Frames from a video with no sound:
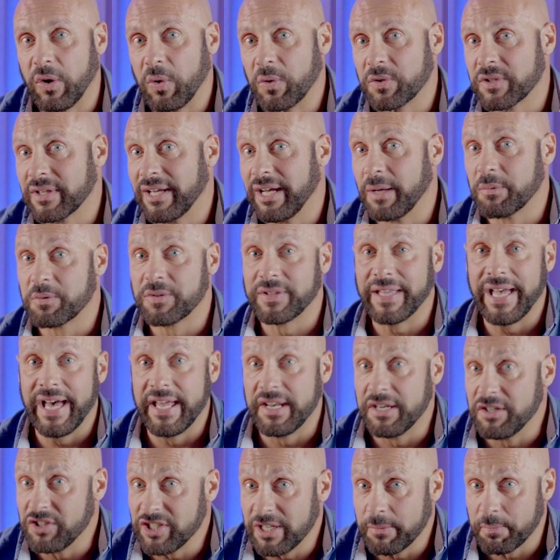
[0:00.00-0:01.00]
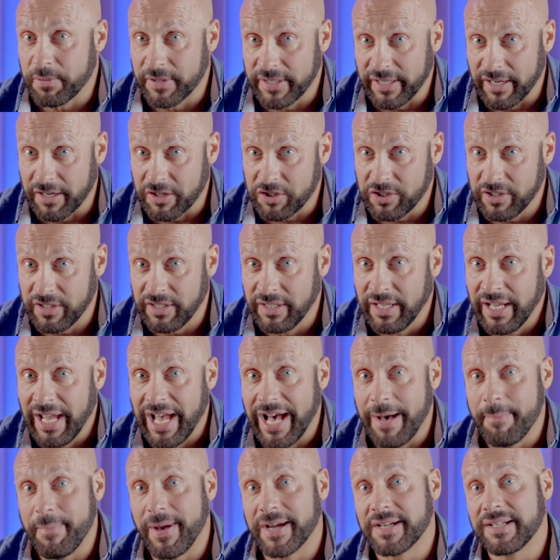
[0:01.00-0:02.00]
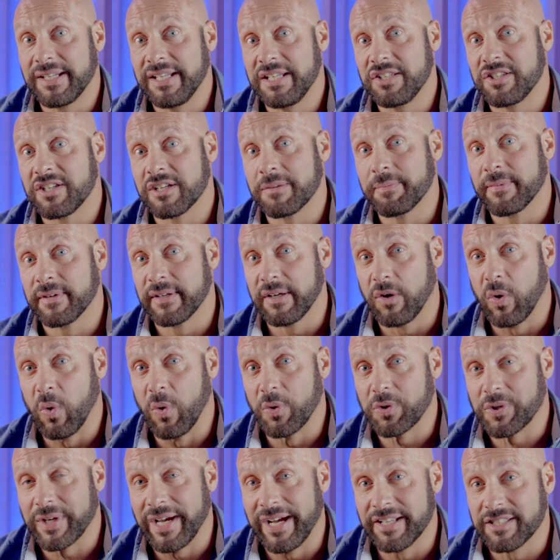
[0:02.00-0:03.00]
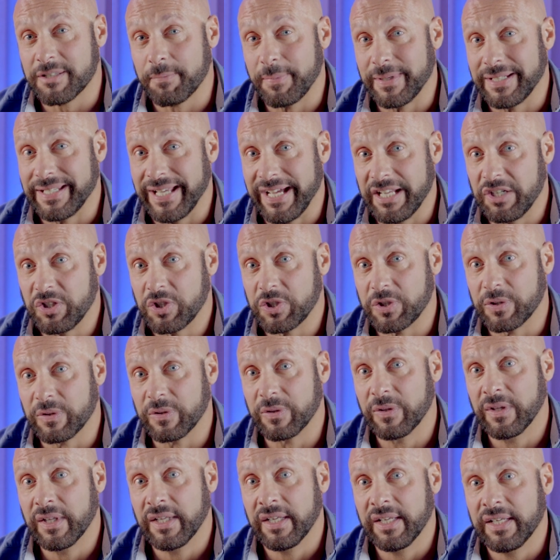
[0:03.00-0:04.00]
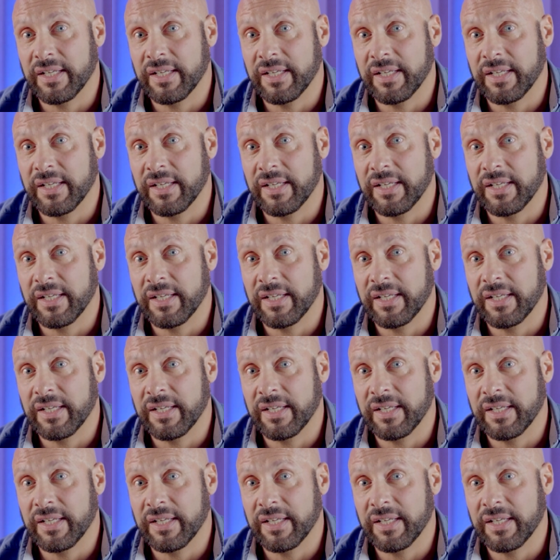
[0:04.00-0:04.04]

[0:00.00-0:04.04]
also helps with energy production. And magnesium also has a potential